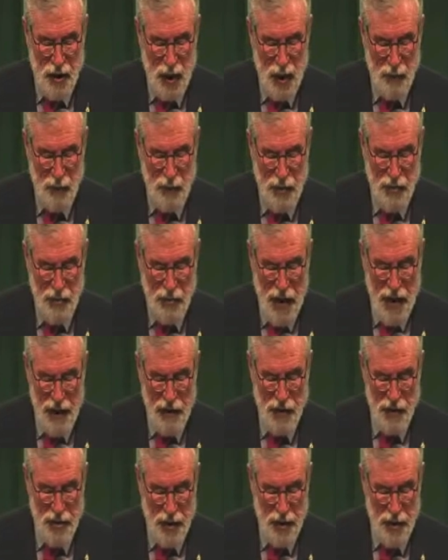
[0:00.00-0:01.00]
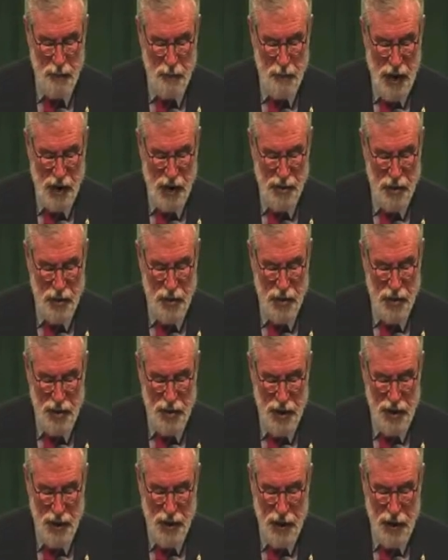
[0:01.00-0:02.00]
Albert Reynolds and Ambassador
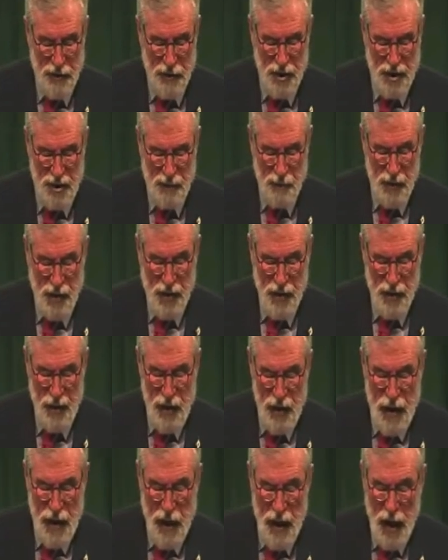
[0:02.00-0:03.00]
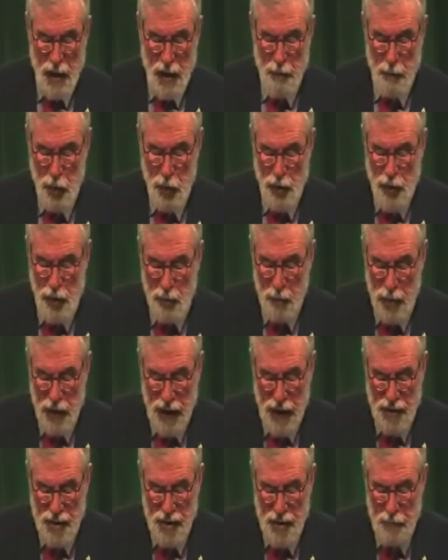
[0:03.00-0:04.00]
Jean Kennedy Smith, helped put in
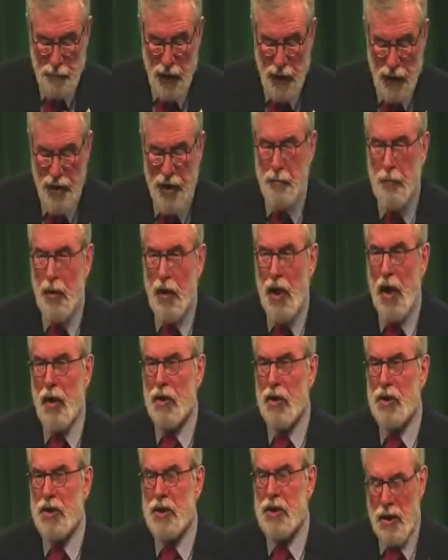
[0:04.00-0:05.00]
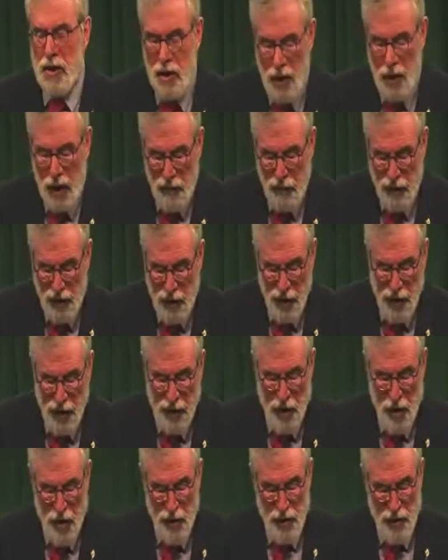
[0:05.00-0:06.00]
place the building blocks of an
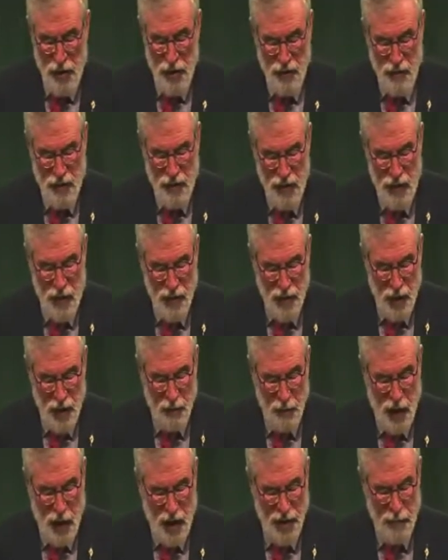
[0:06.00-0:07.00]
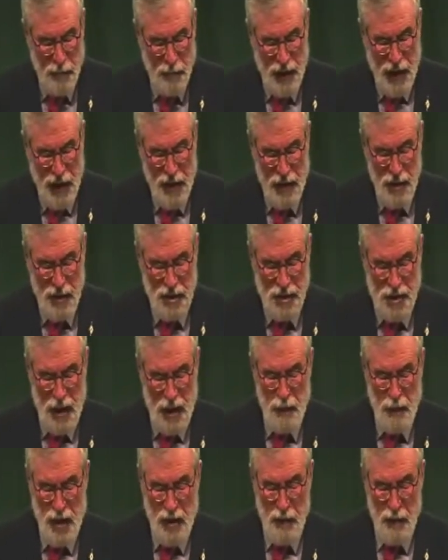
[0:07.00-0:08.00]
alternative that Martin McGuinness and I
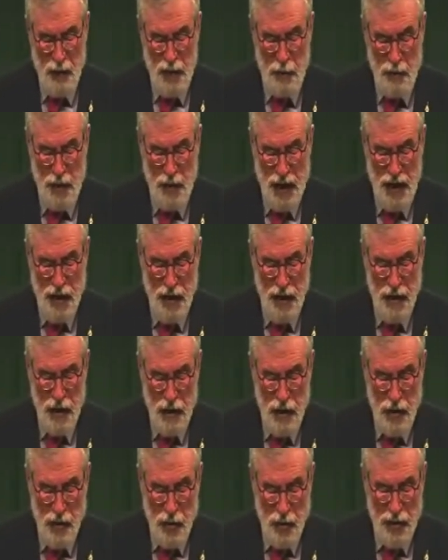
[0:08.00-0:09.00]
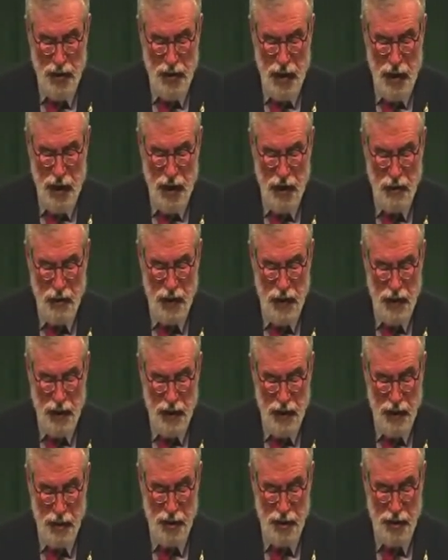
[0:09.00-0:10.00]
were able to bring to the IRA
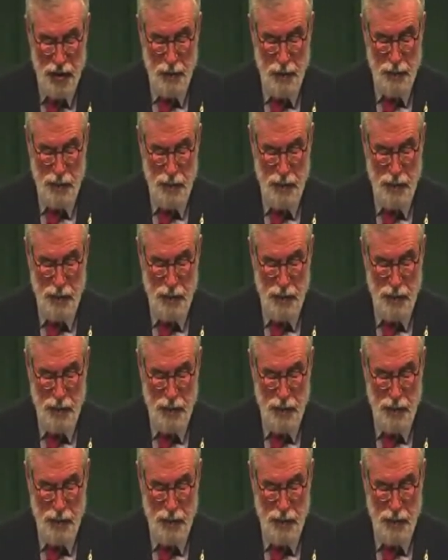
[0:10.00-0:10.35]
leadership.